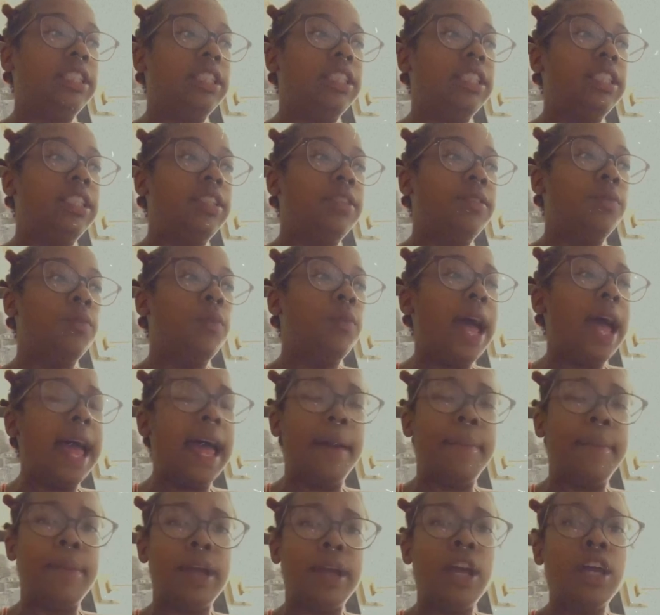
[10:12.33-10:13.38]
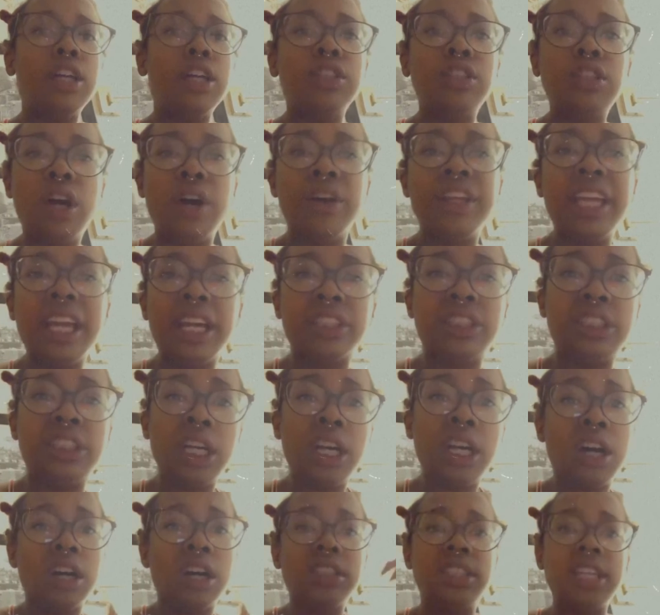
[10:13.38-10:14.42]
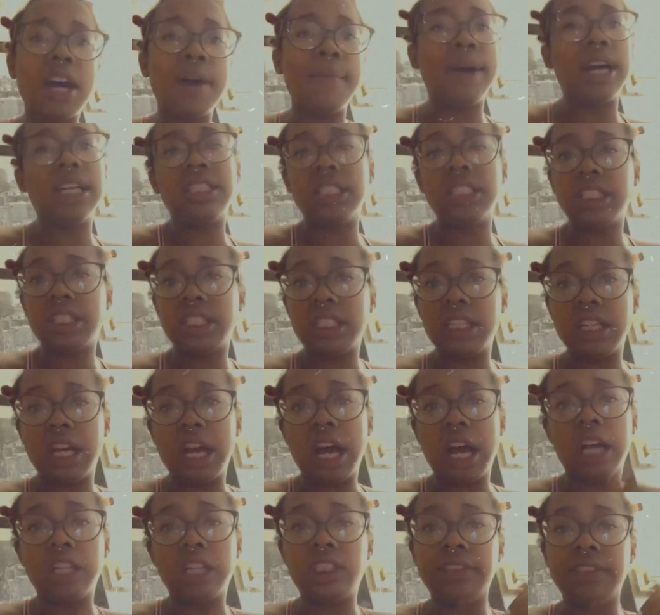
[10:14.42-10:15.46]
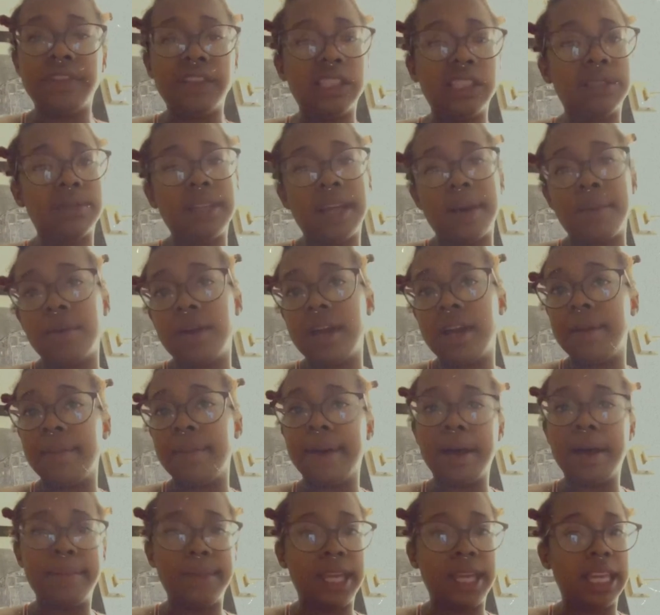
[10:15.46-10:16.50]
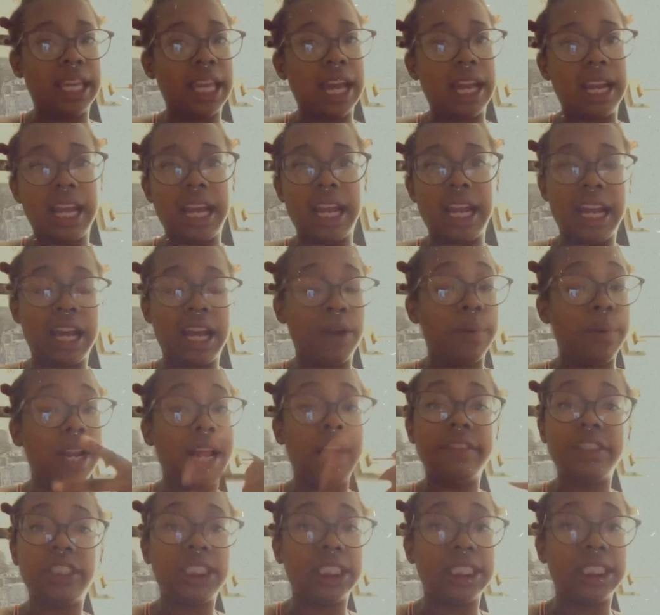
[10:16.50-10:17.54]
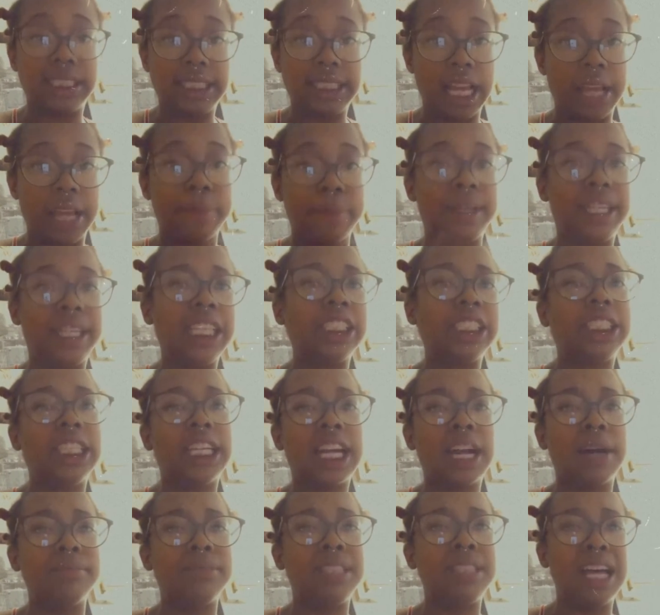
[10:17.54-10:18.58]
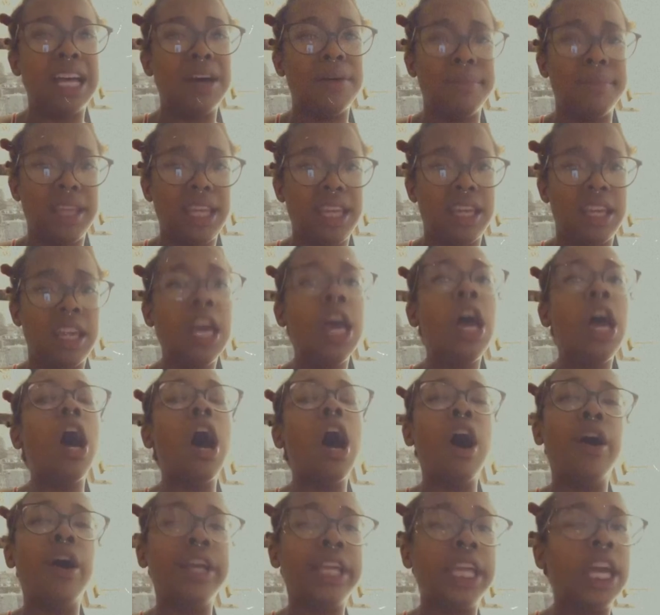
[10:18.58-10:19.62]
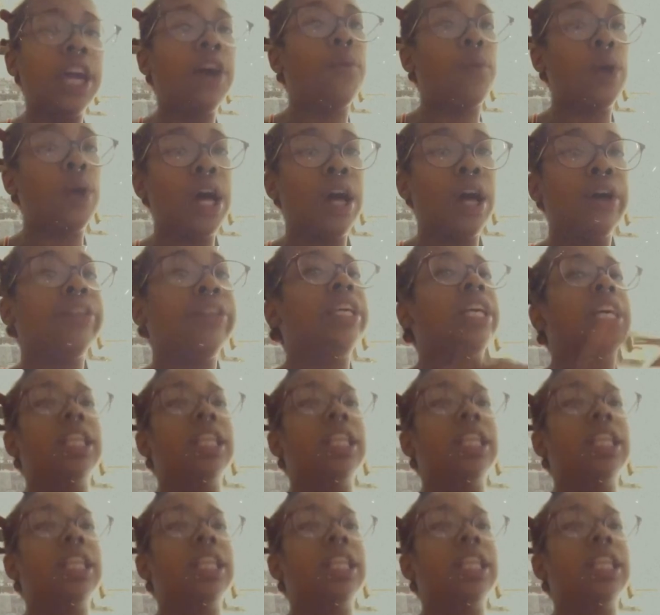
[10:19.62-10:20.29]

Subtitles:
what happened? So yeah, she'll go tell my sister how she feeling some type of way about me, yada yada yada, whatever she'll say. But then she'll come tell me, oh yeah, well, your little